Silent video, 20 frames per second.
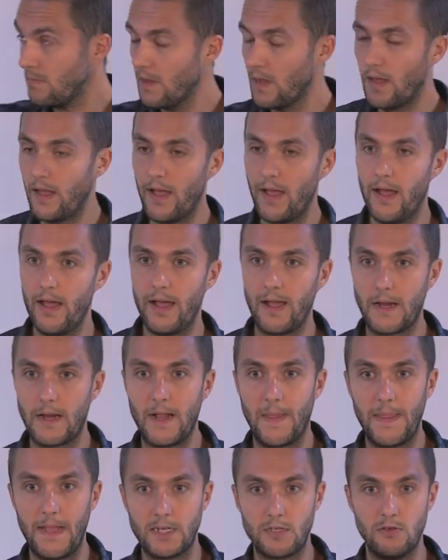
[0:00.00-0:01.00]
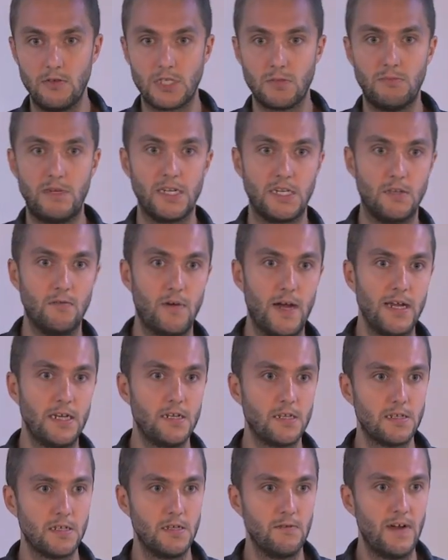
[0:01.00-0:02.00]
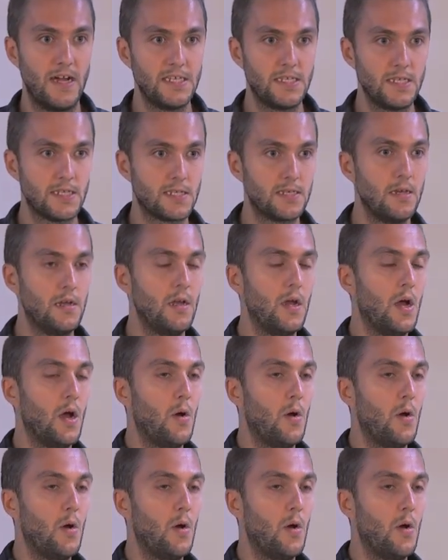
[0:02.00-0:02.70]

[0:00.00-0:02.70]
uh, connect to your smart devices,